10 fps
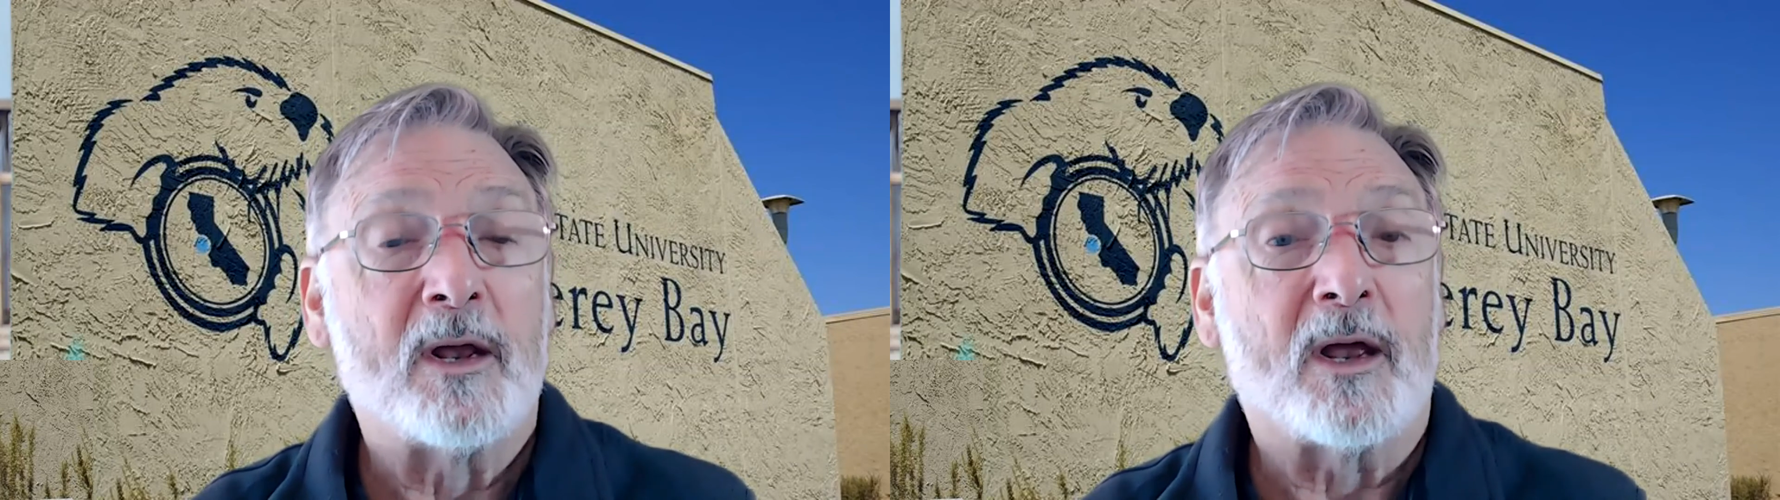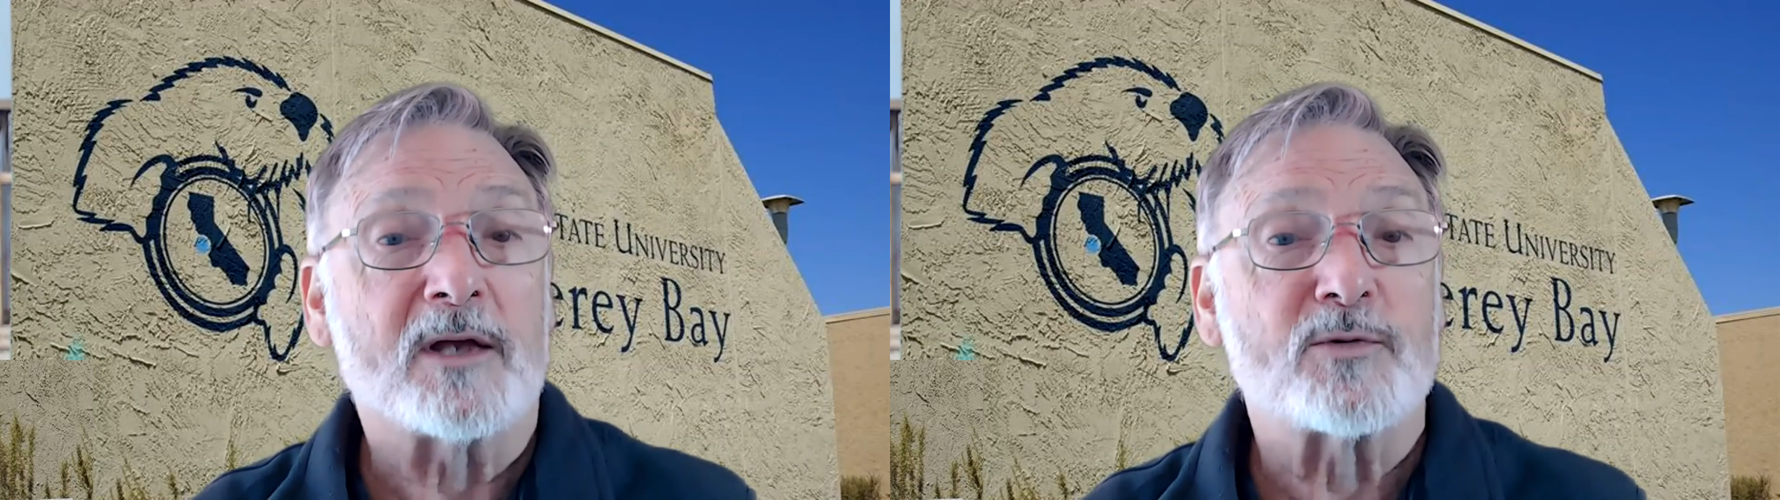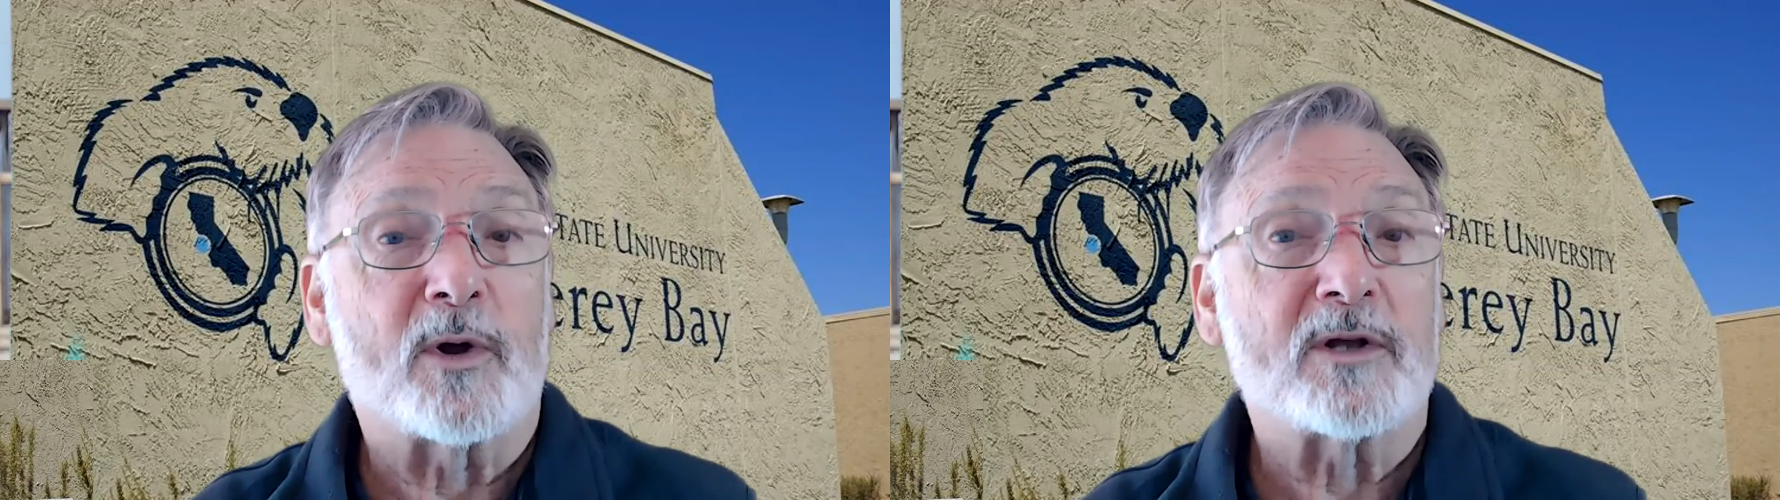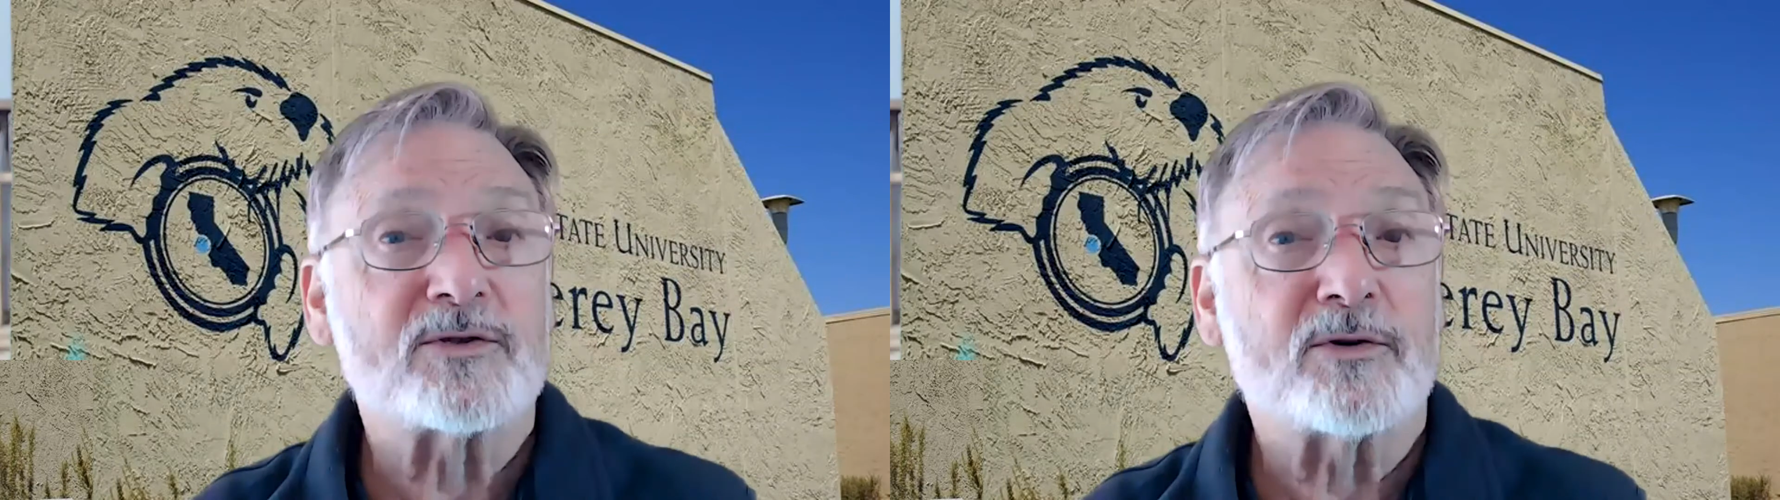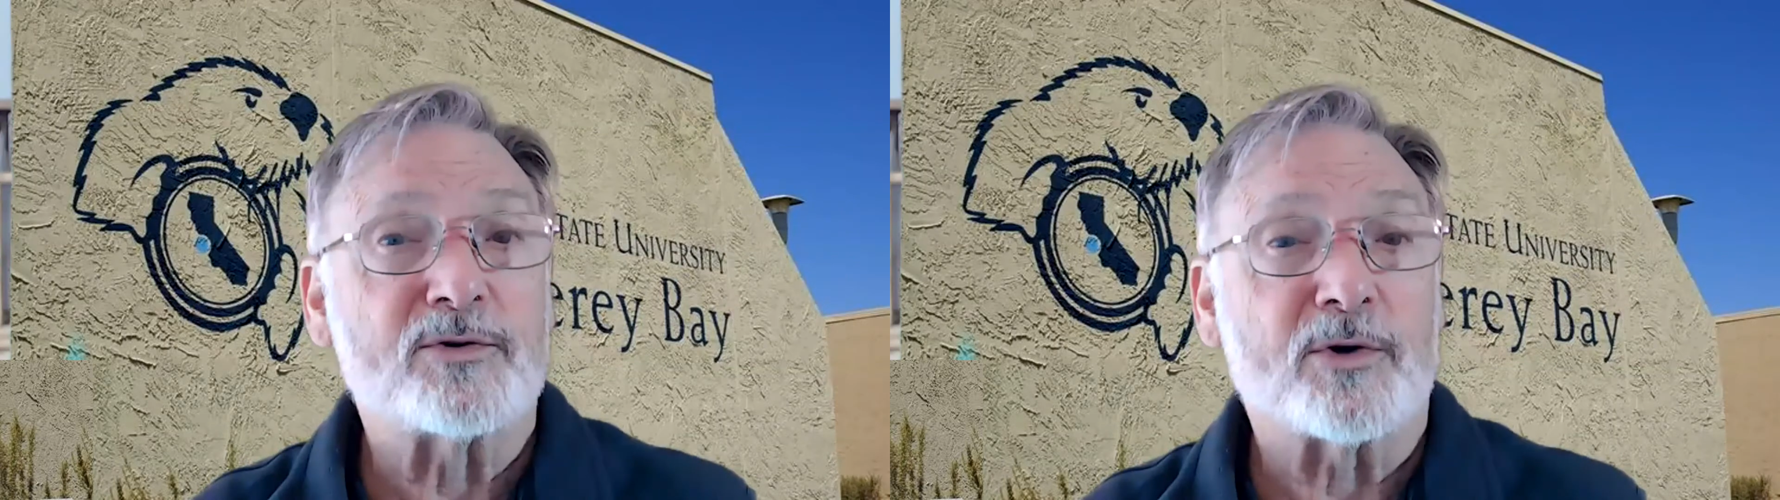as well as
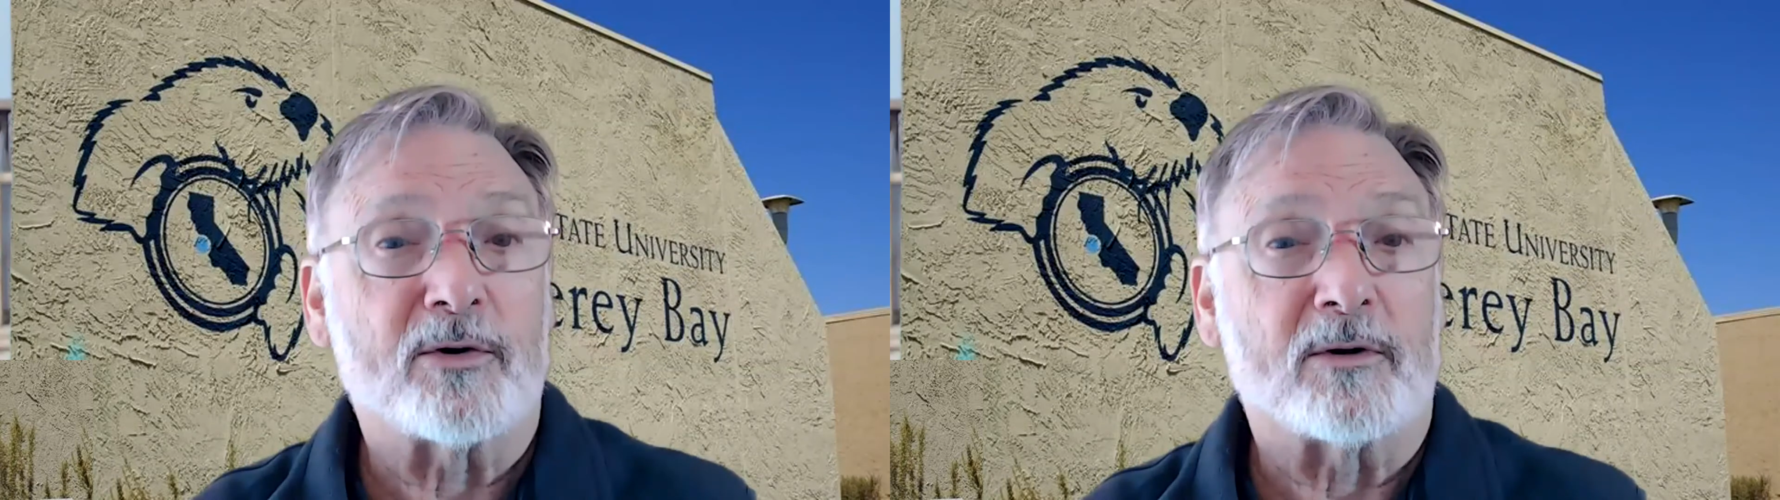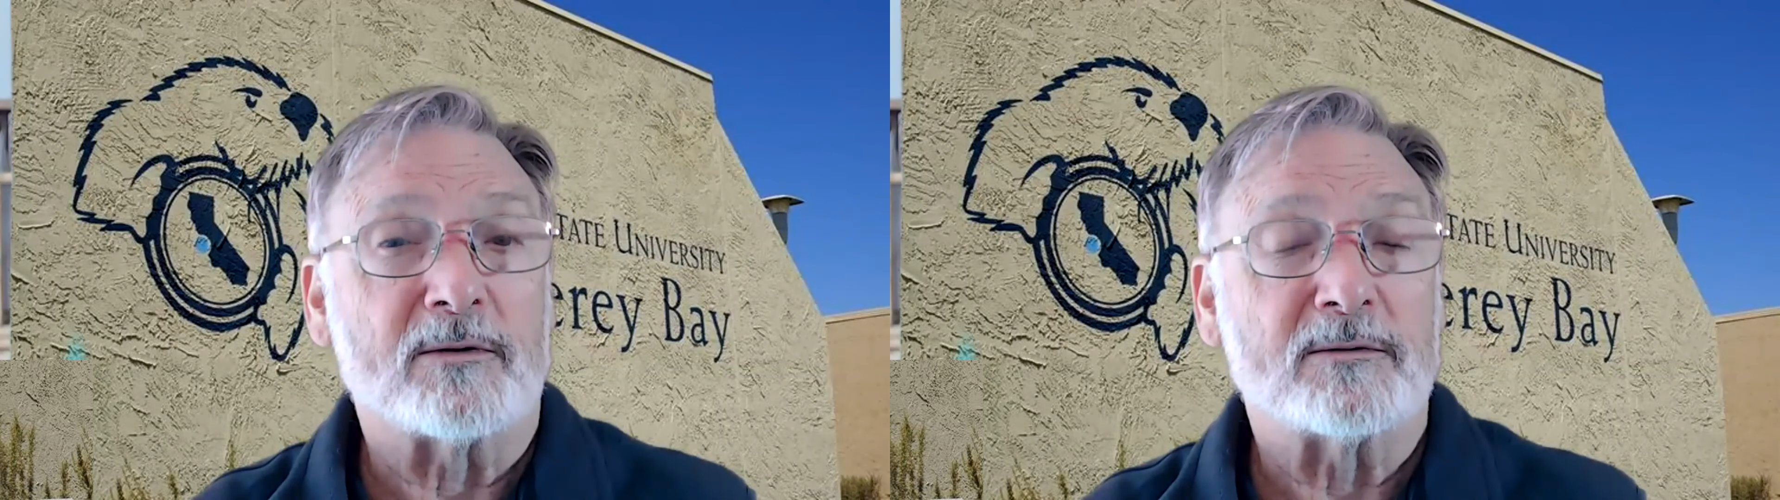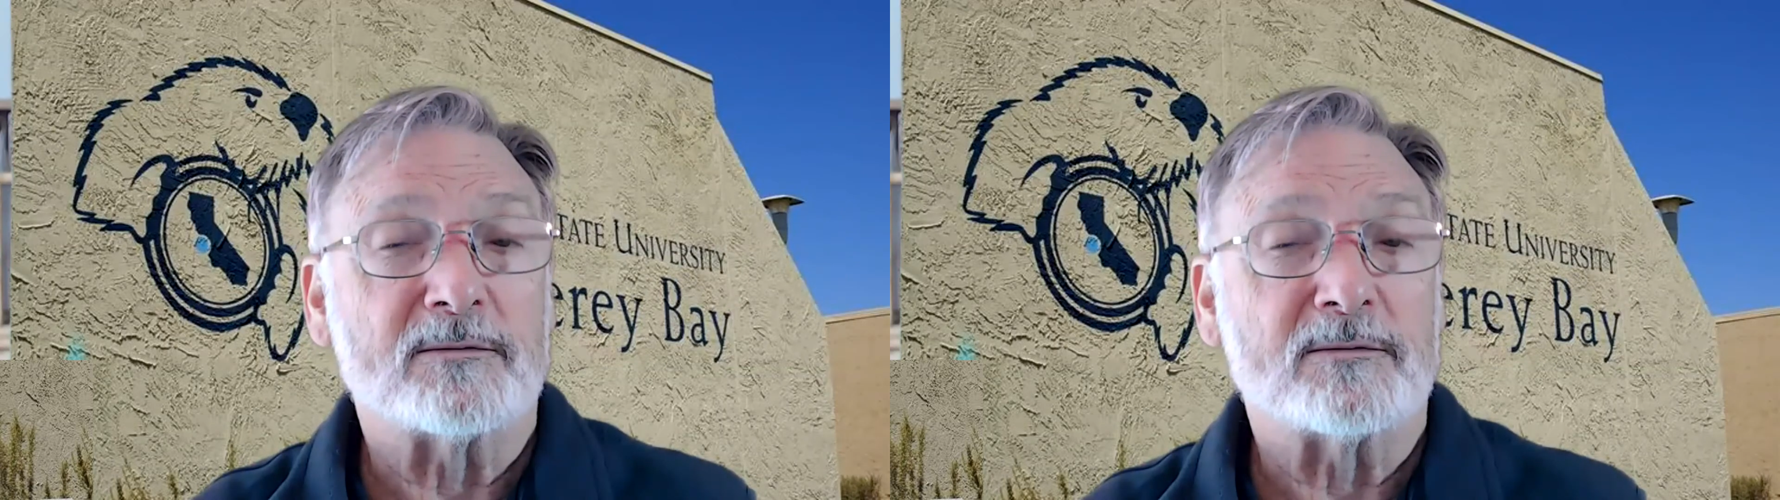your journal.